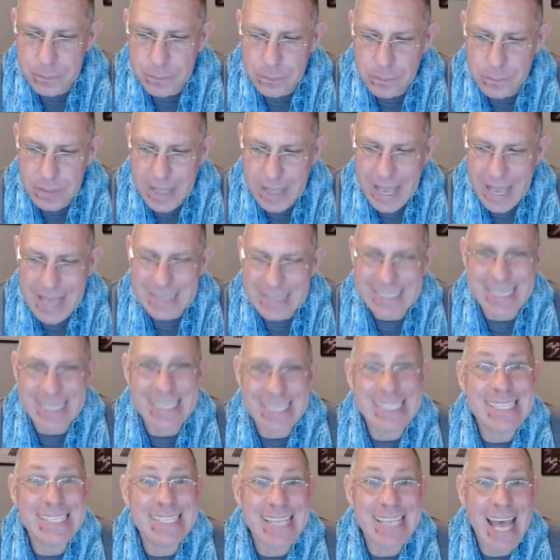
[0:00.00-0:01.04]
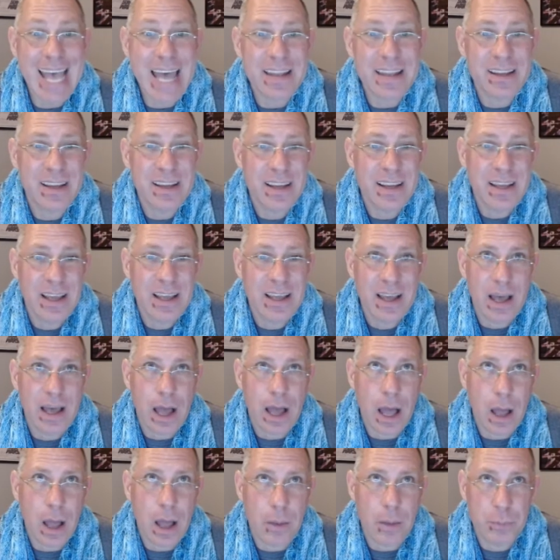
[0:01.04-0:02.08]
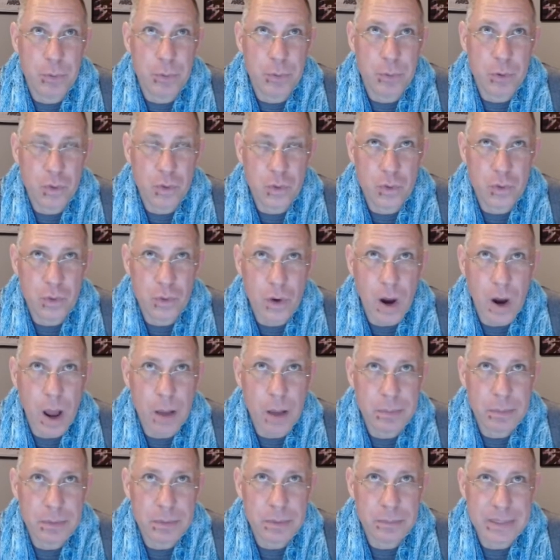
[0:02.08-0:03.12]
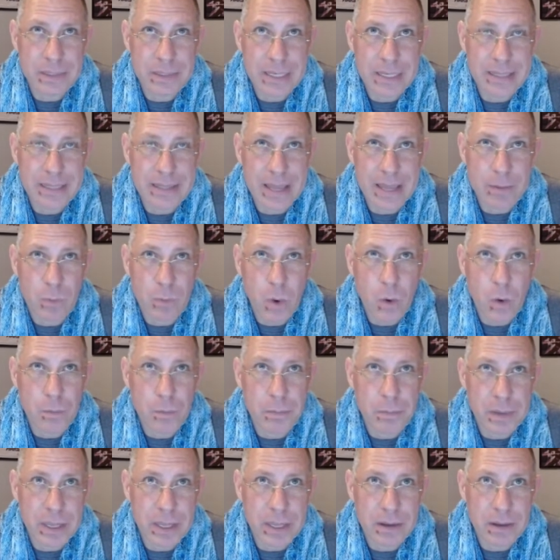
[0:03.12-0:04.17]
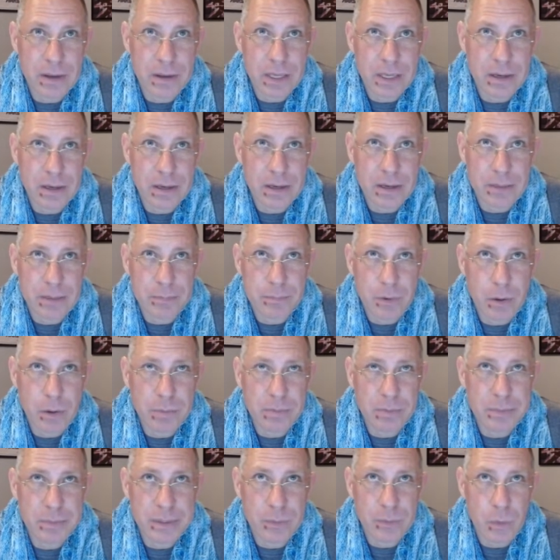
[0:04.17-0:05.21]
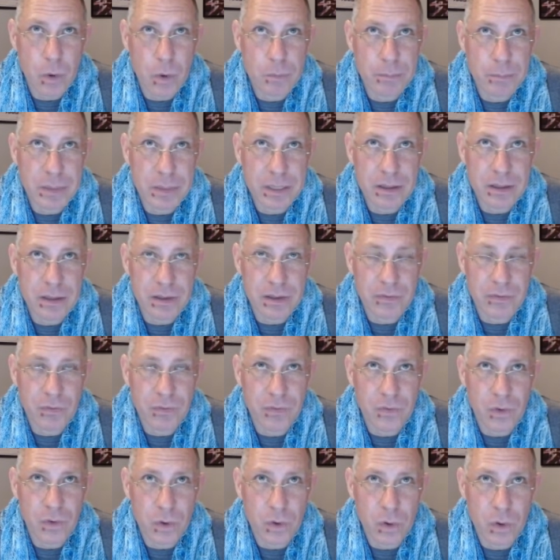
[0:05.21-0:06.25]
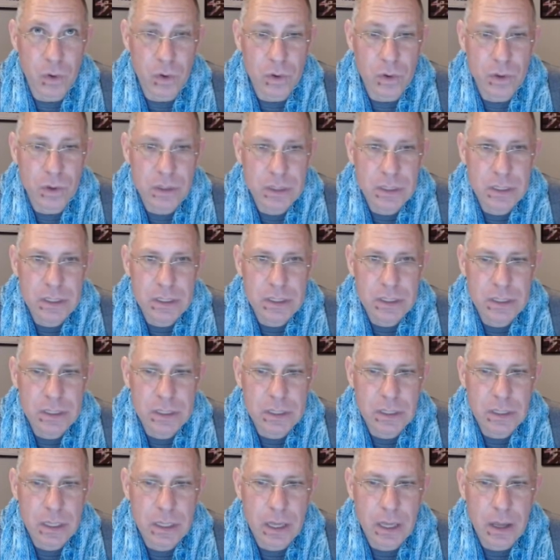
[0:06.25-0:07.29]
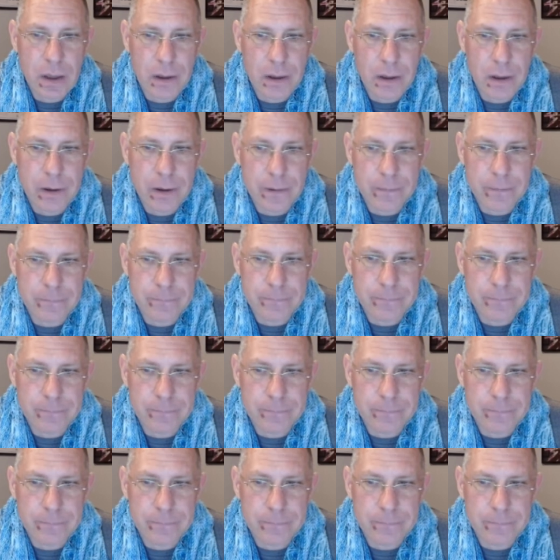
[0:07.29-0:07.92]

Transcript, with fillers: as a set, I'll probably, they won't be, it, it probably won't be the full, um,